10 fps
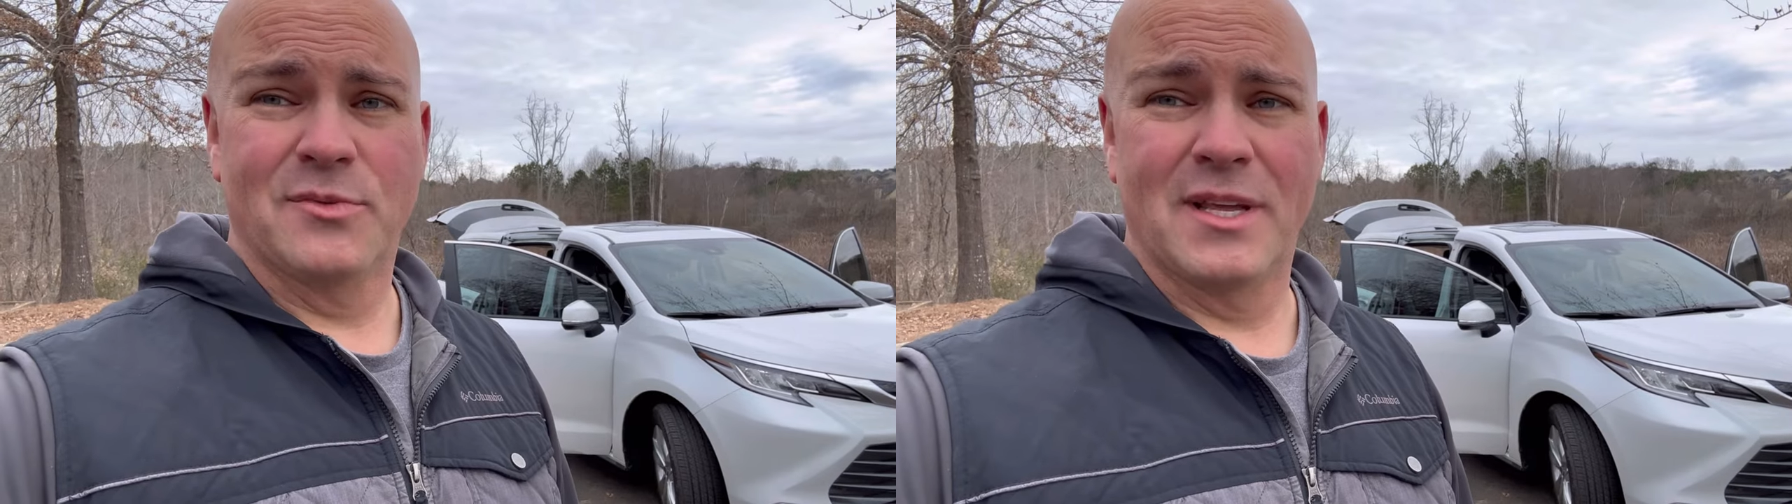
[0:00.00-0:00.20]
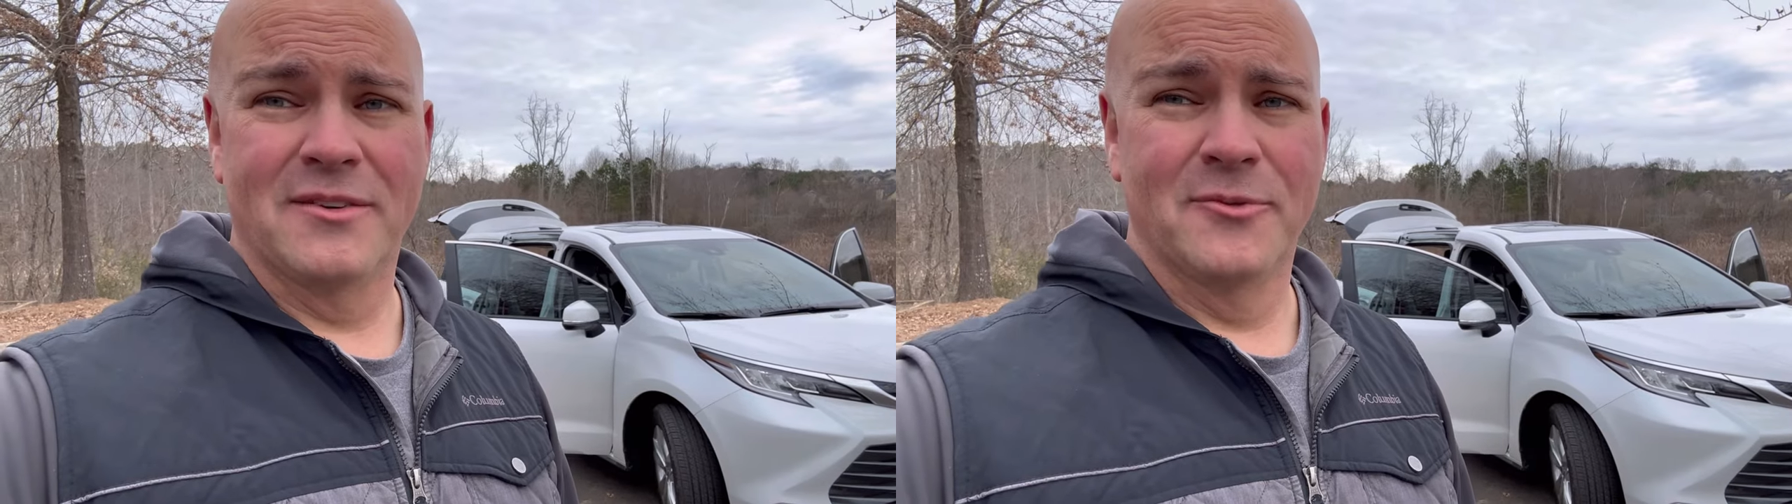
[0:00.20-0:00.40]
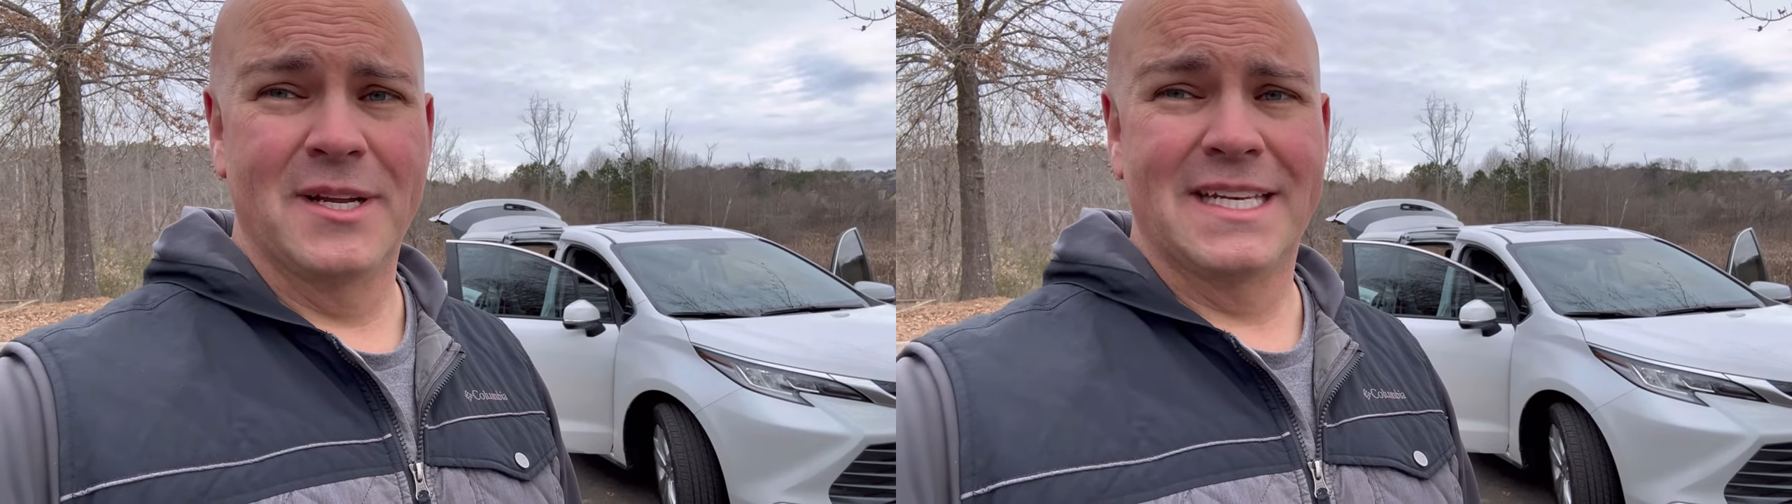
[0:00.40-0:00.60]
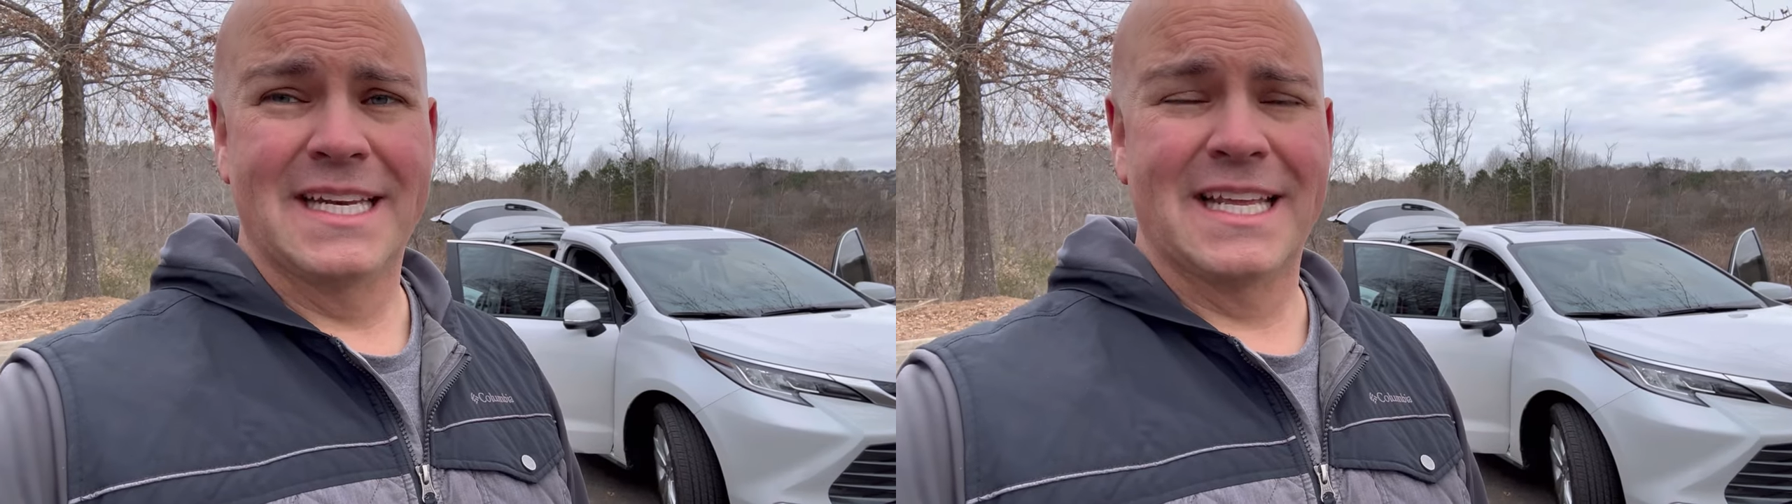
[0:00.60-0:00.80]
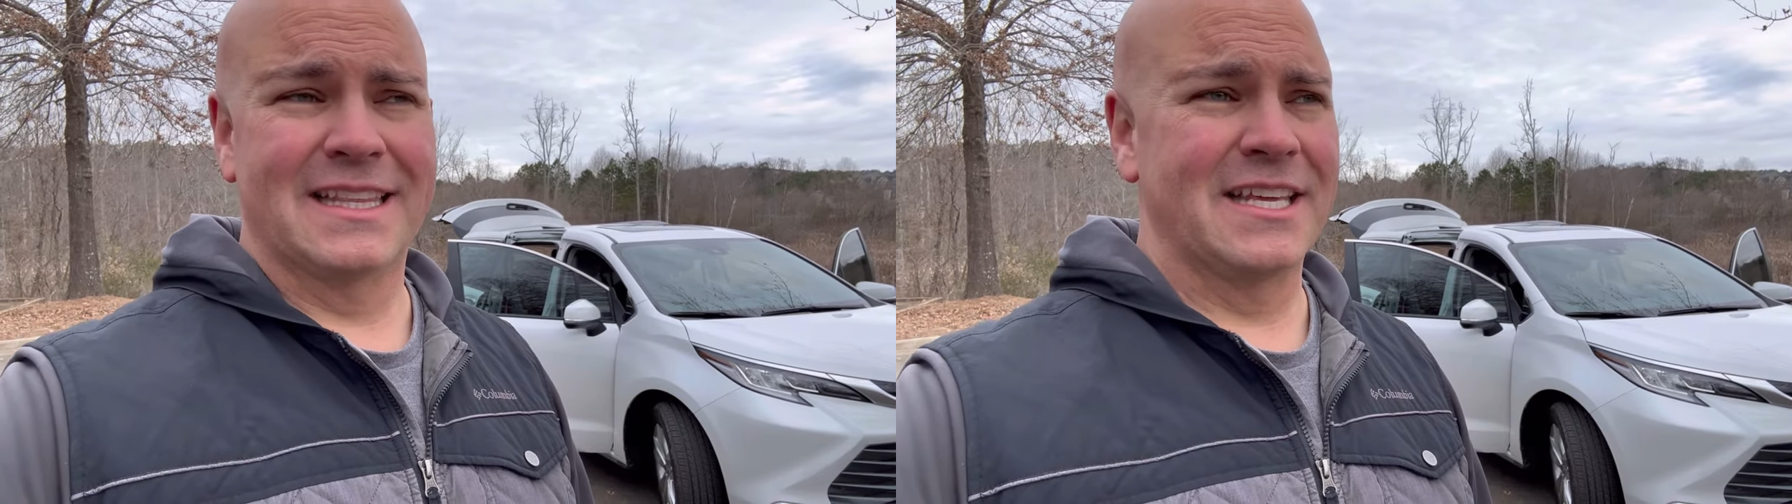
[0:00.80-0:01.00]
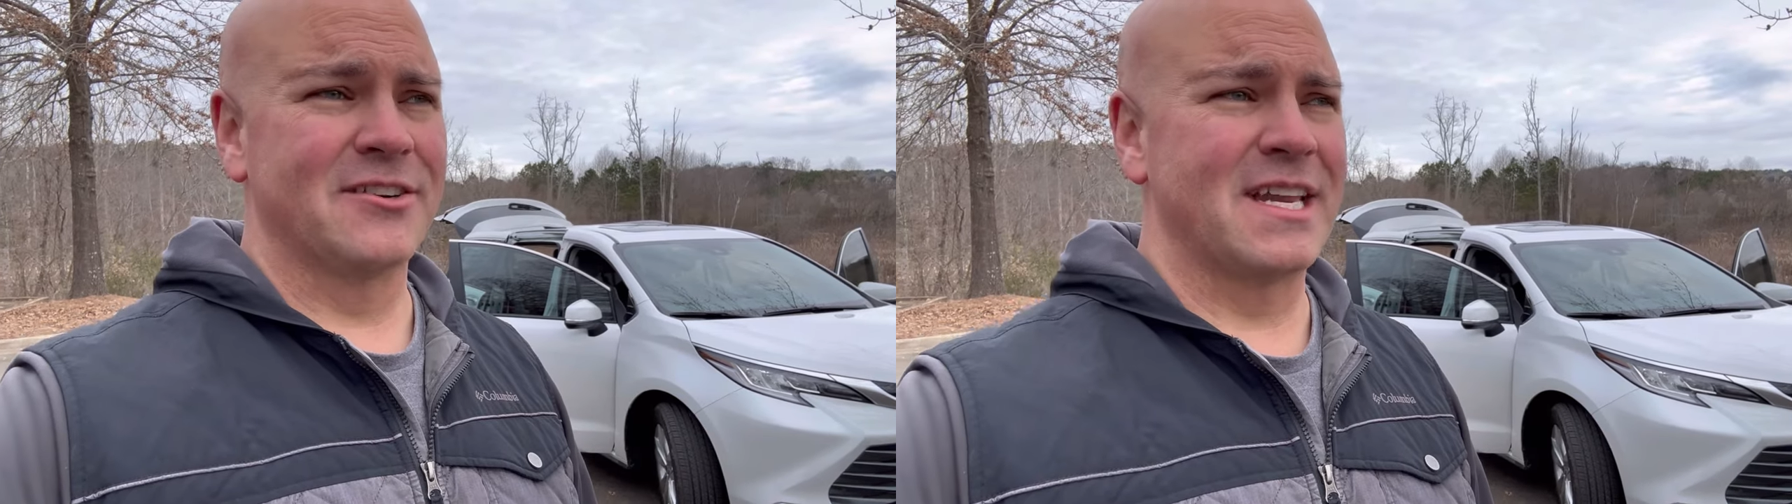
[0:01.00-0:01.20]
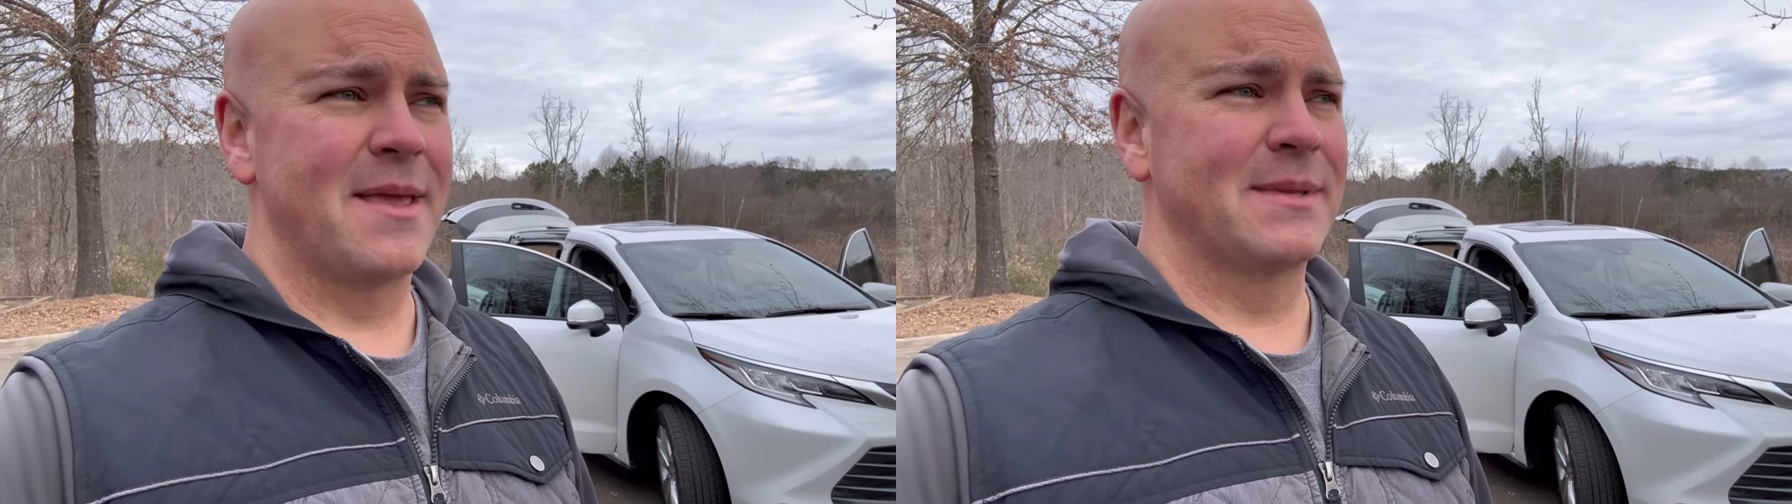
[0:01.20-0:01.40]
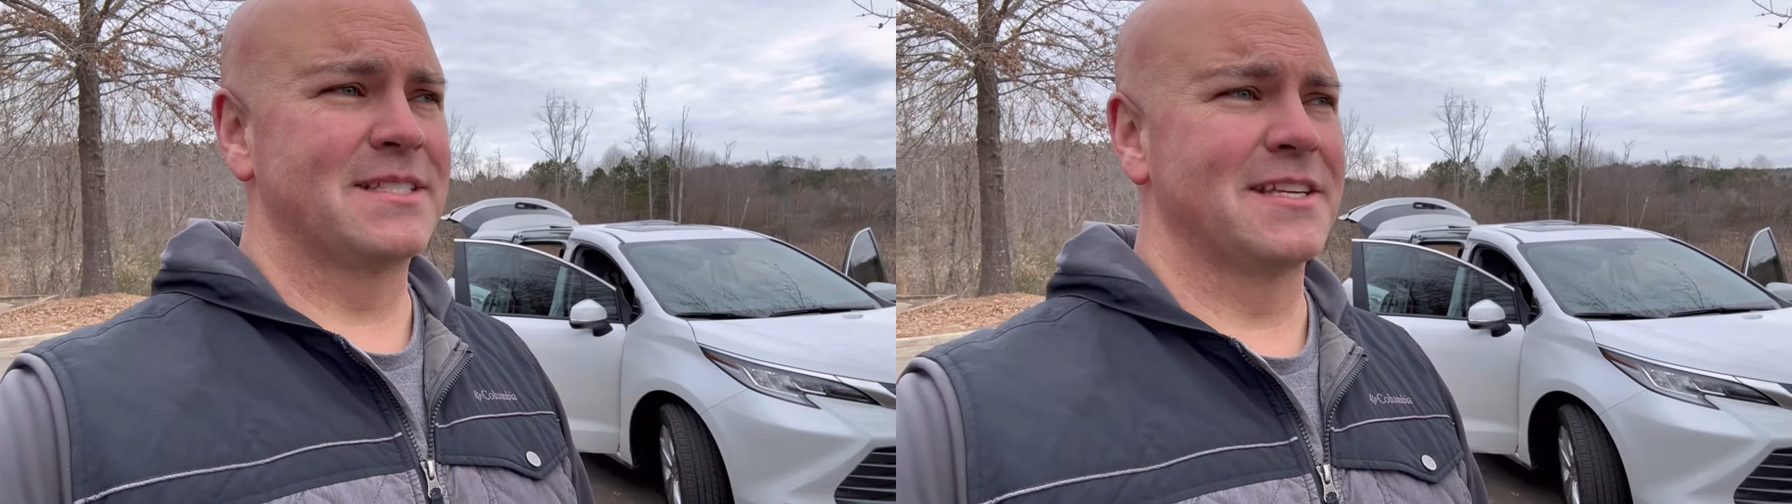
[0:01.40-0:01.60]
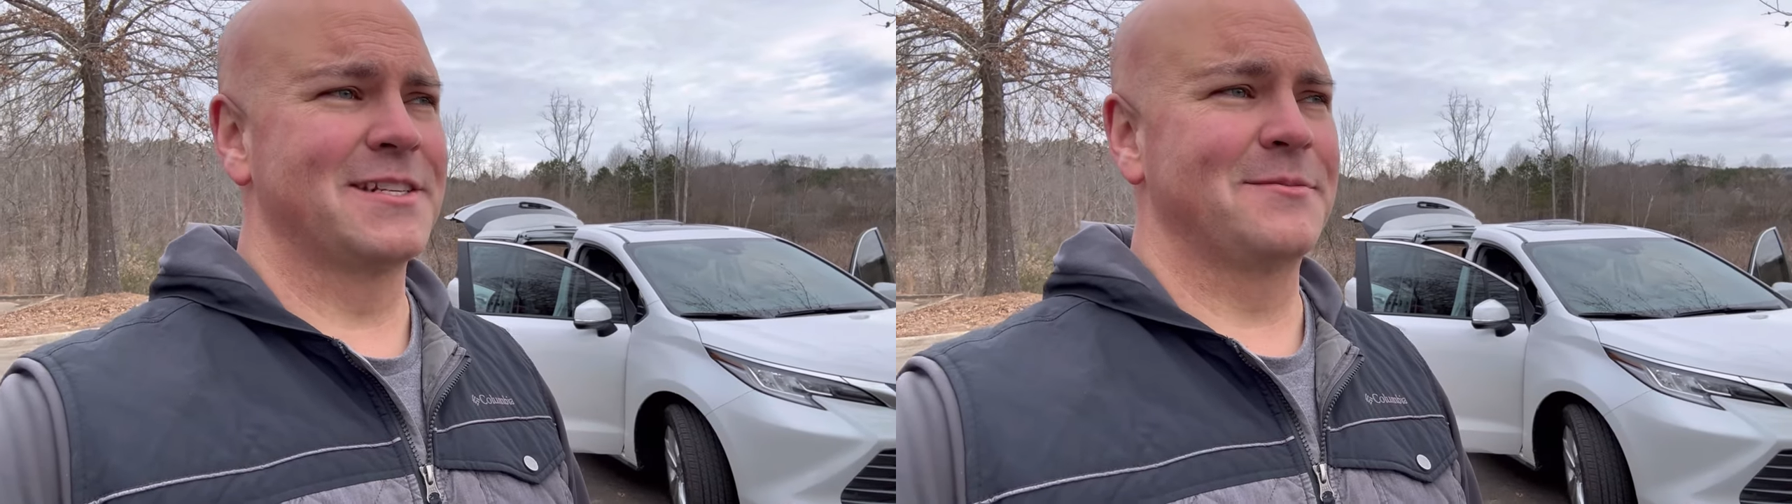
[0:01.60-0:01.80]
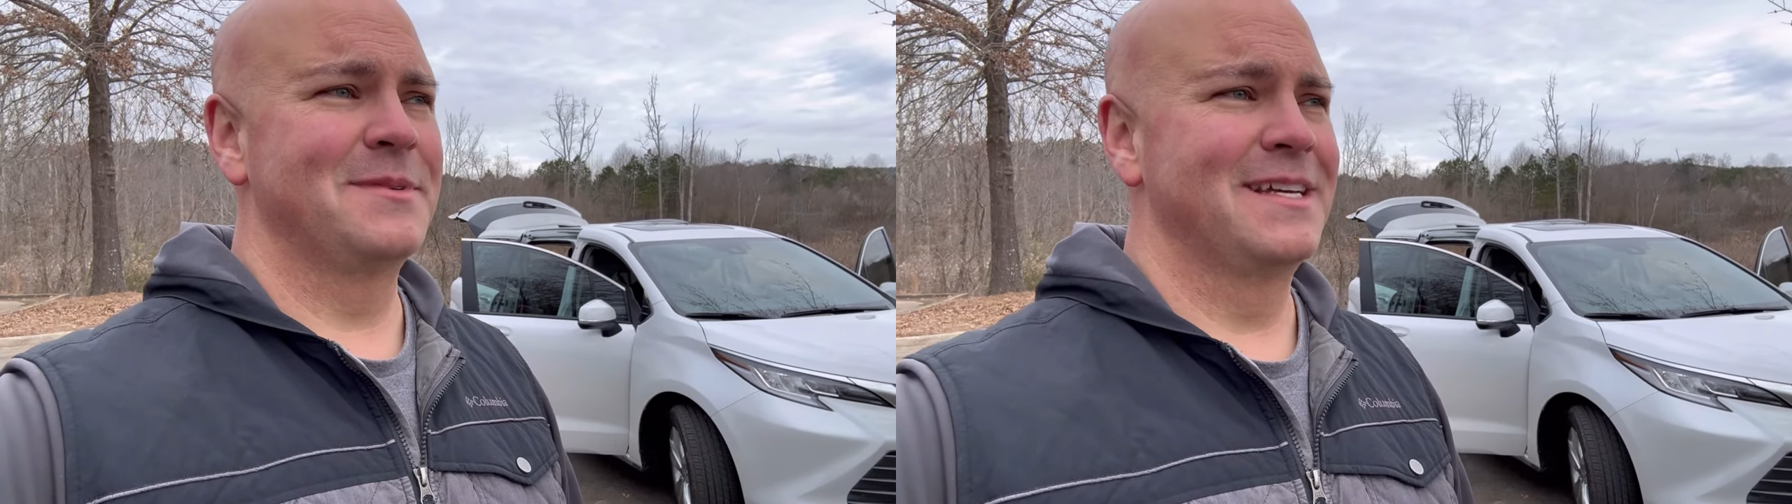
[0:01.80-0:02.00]
We, we did get the entertainment
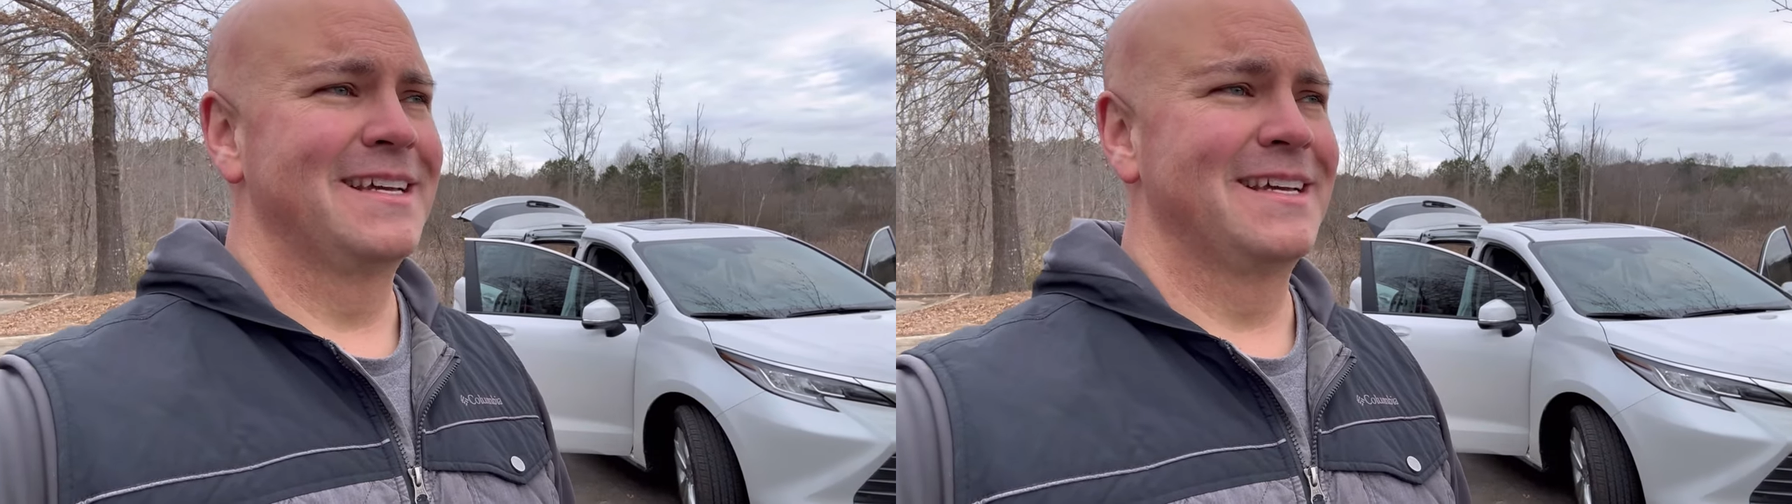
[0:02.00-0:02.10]
system.